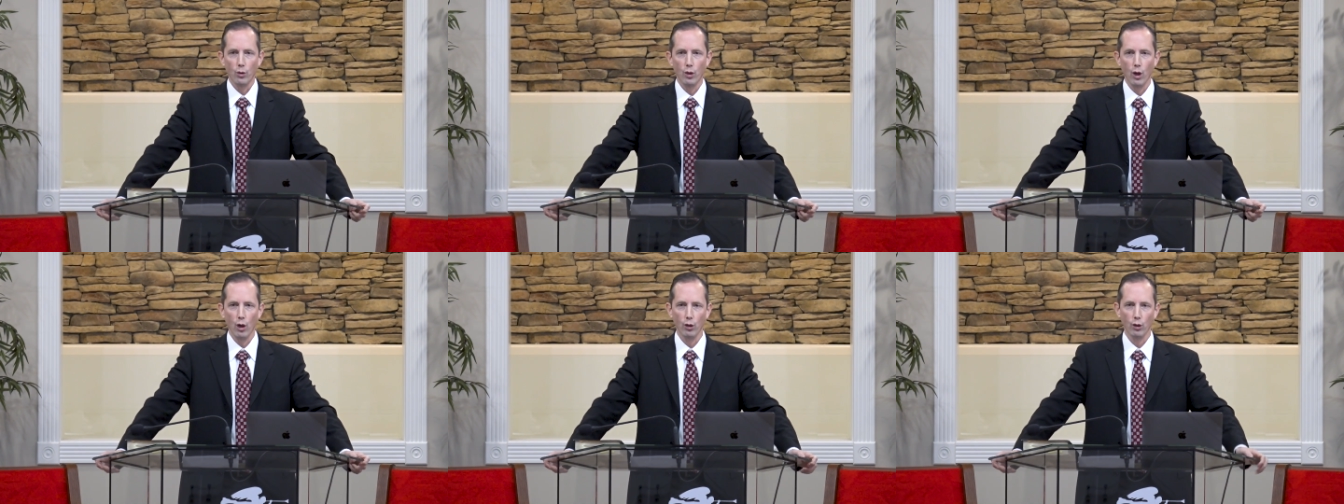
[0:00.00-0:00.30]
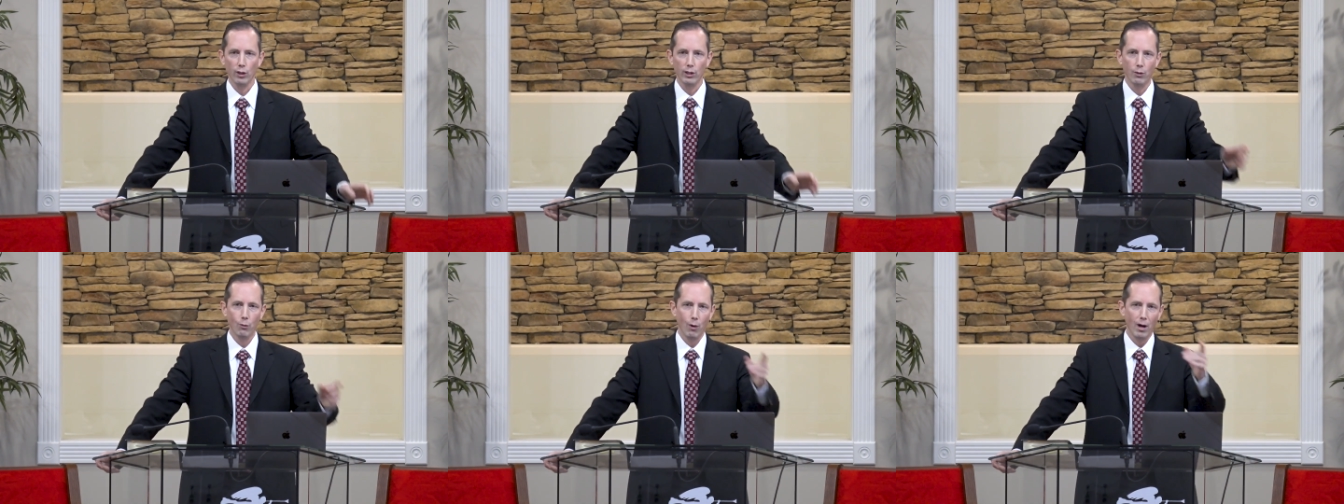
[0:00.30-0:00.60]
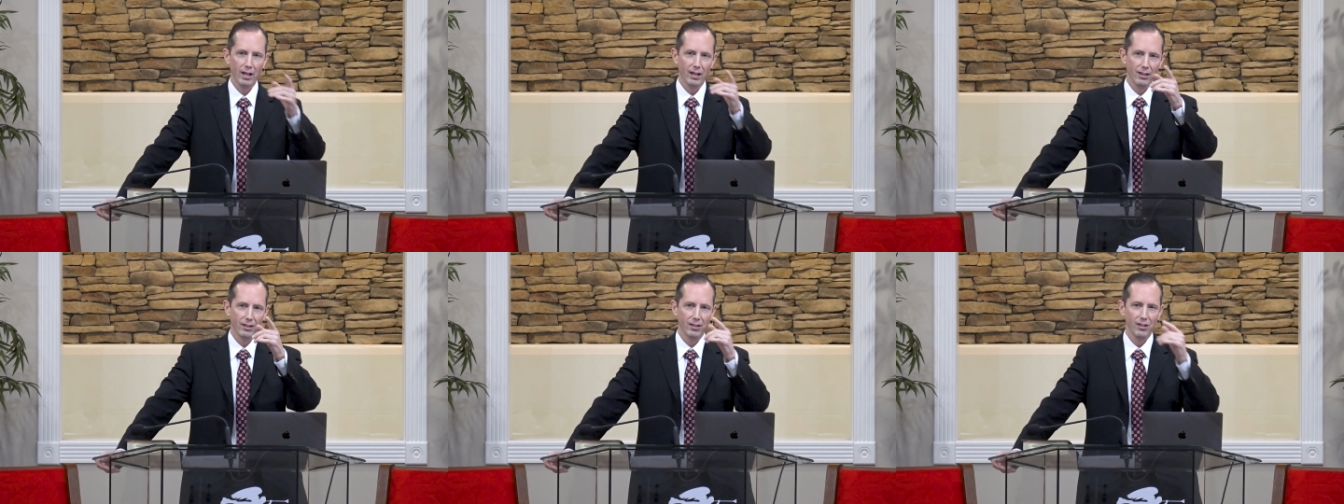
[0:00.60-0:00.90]
not only
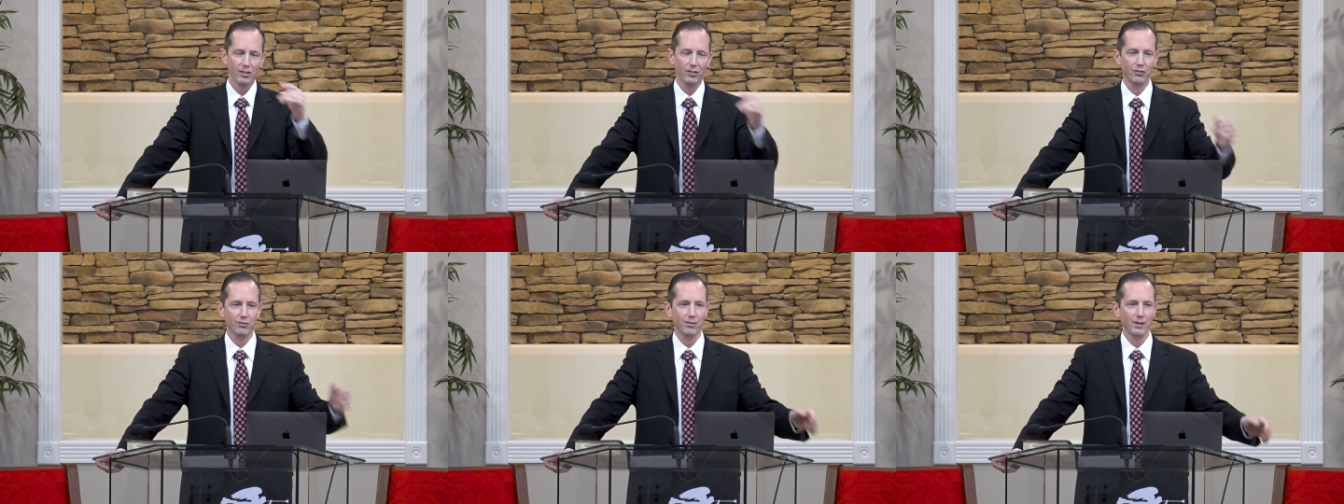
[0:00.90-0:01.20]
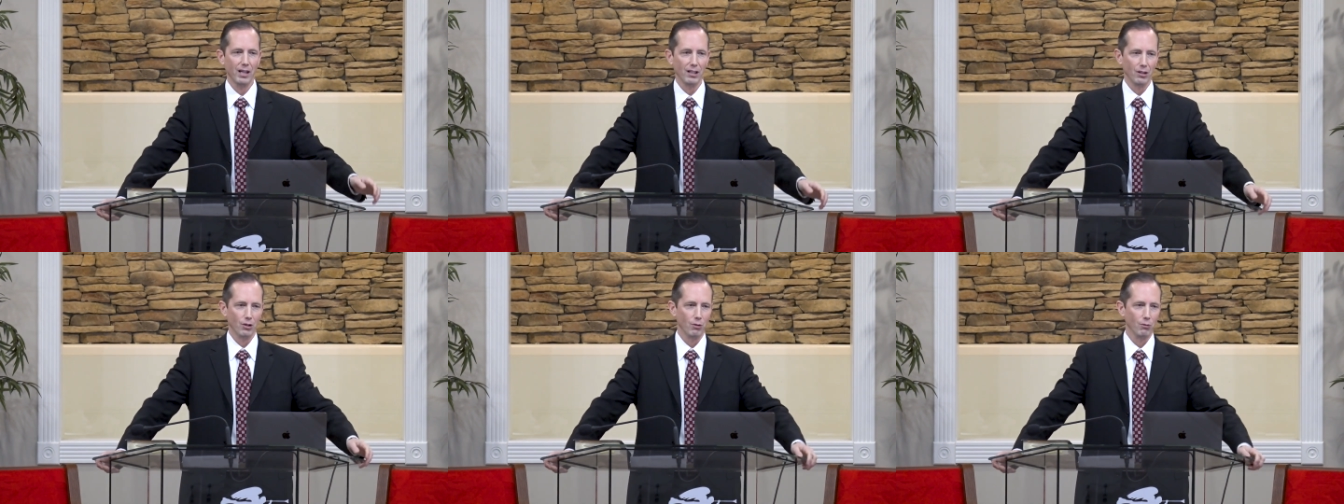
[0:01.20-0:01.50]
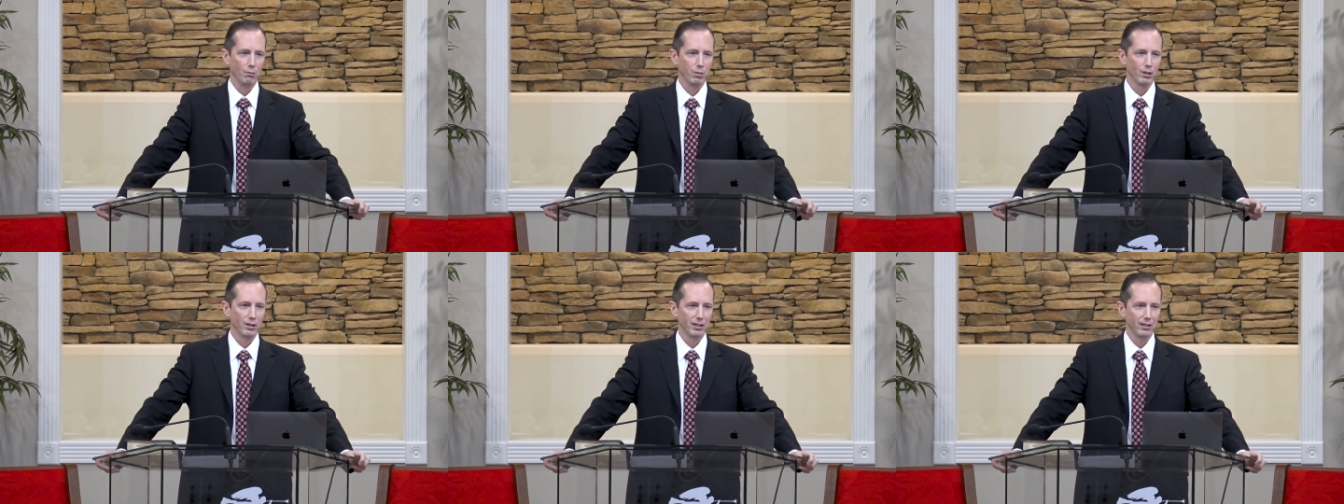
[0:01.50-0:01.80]
why did this
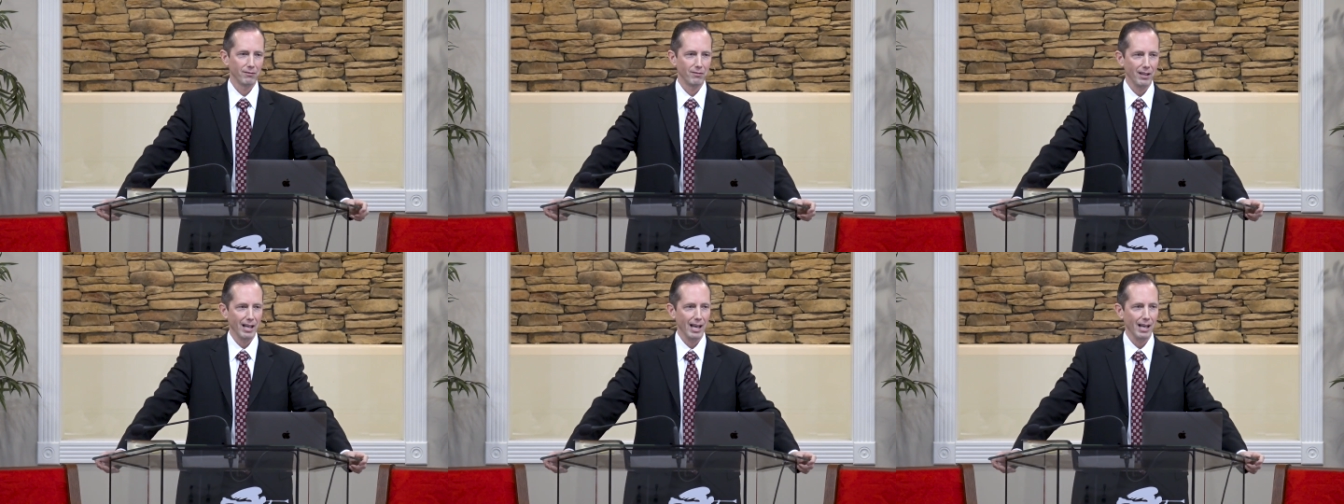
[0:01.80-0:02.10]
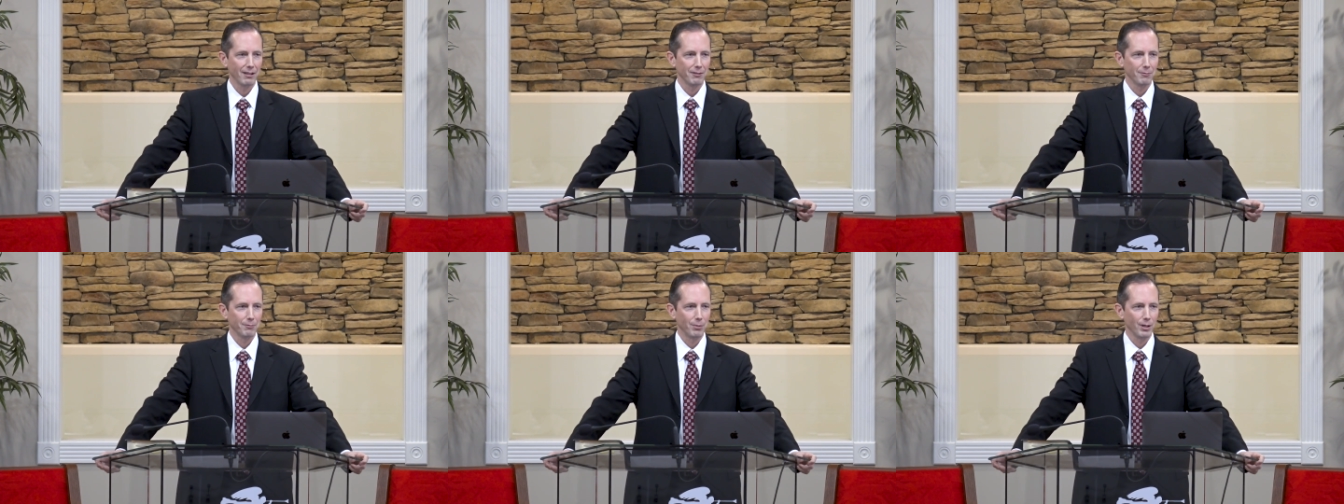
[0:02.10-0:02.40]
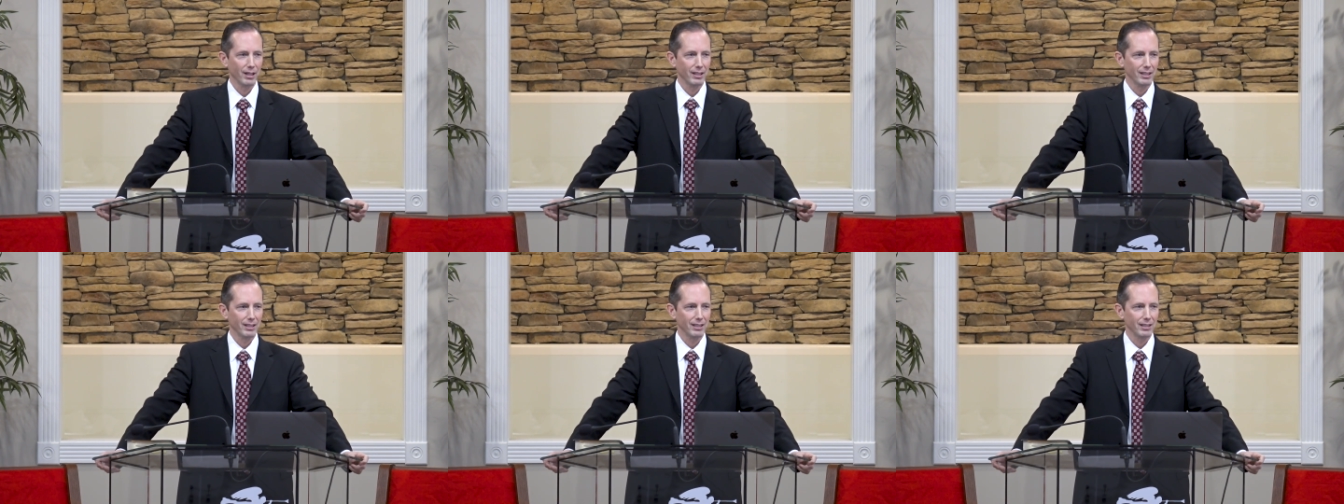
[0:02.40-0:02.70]
fellow believe that,
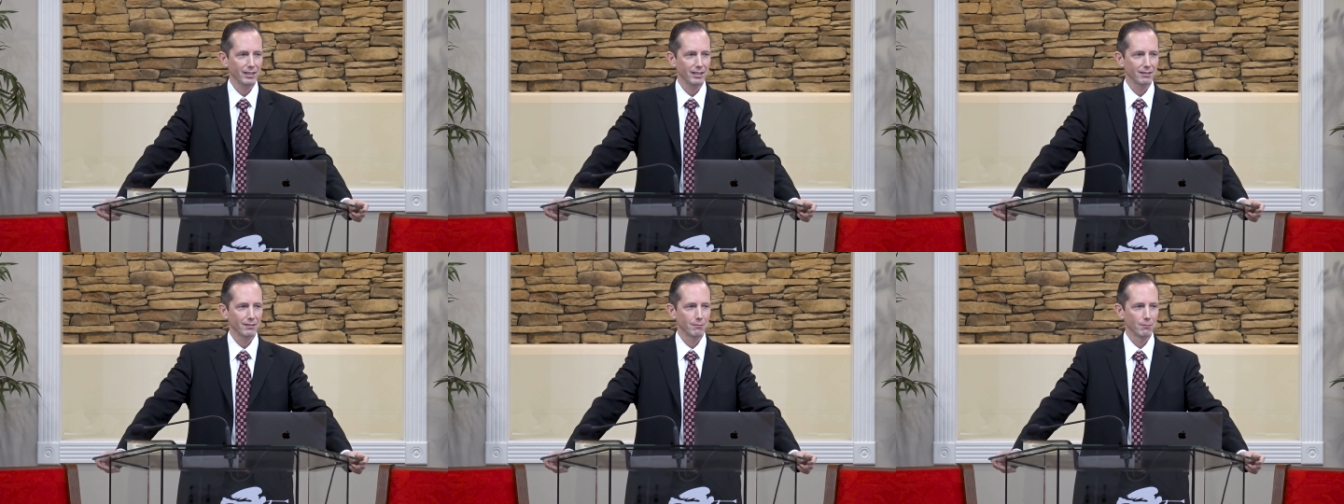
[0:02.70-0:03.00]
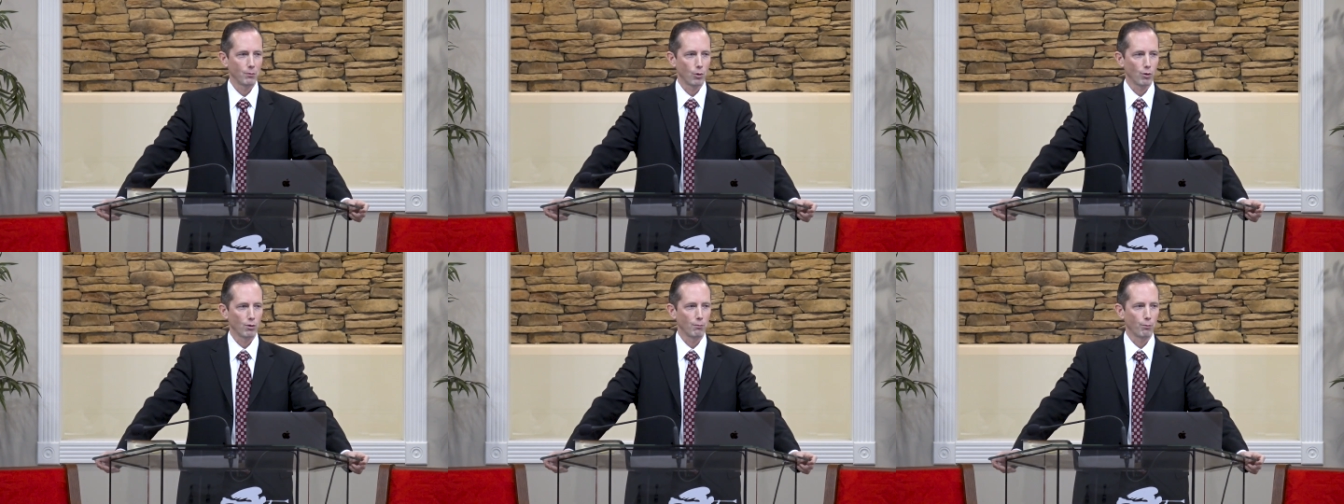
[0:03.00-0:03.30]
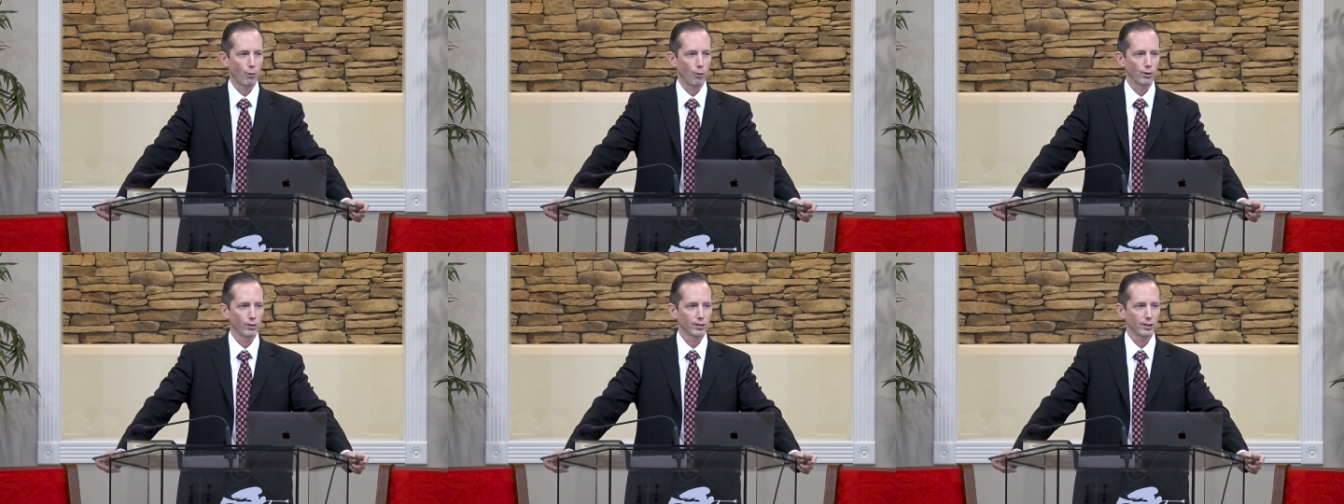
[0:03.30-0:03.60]
but more
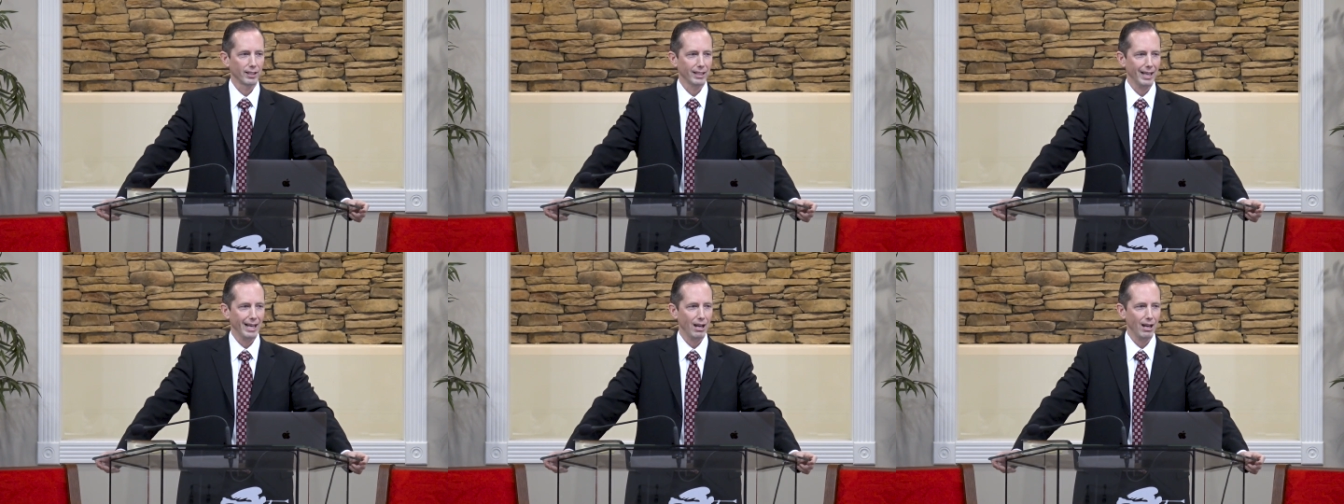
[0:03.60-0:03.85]
importantly,